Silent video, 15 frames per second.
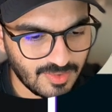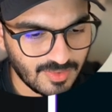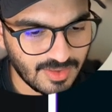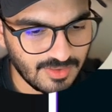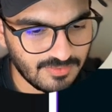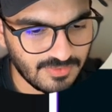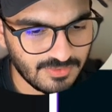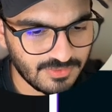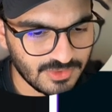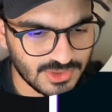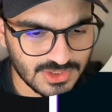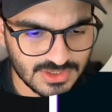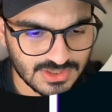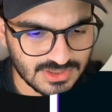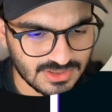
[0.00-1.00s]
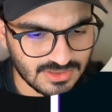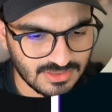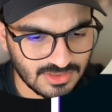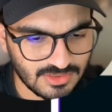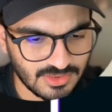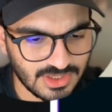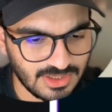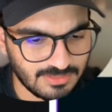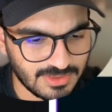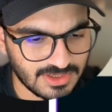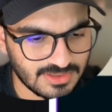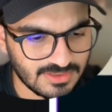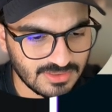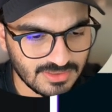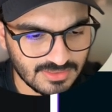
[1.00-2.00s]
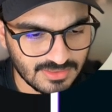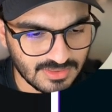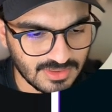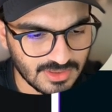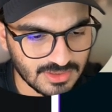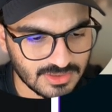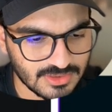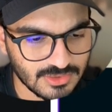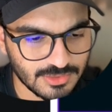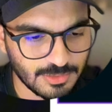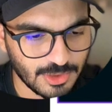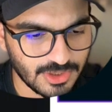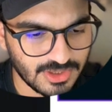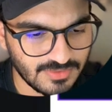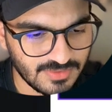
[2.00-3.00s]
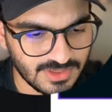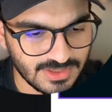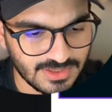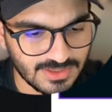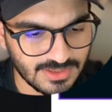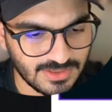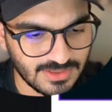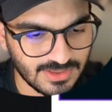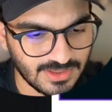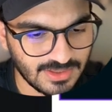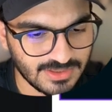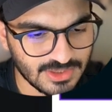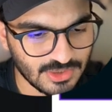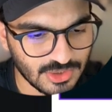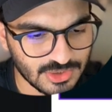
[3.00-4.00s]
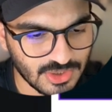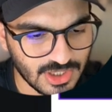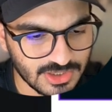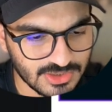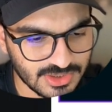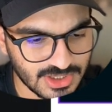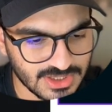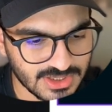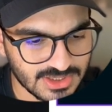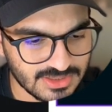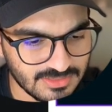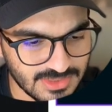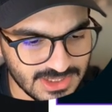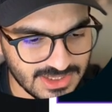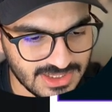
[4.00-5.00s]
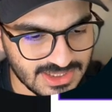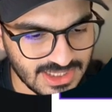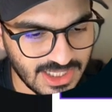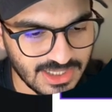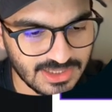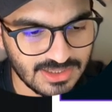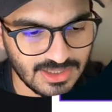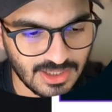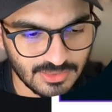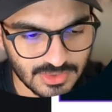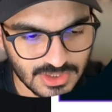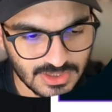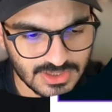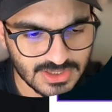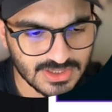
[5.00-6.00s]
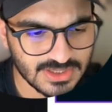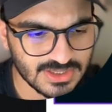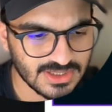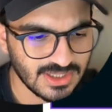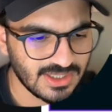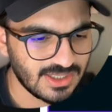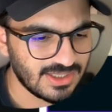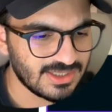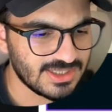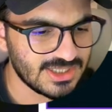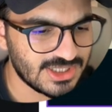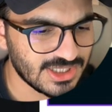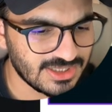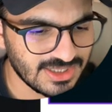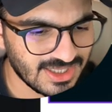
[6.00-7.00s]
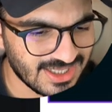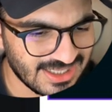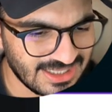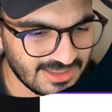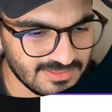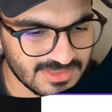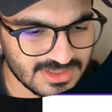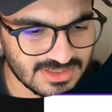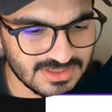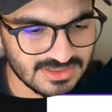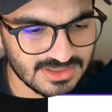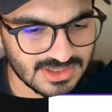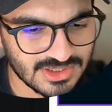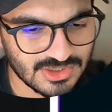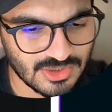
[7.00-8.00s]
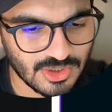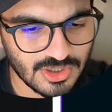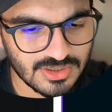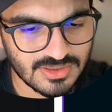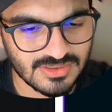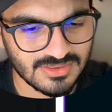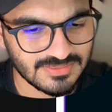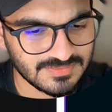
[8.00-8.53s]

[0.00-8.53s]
if you just keep it coupon driven. This is also hard to trust. Busy design, loud colors, generic claims. It's not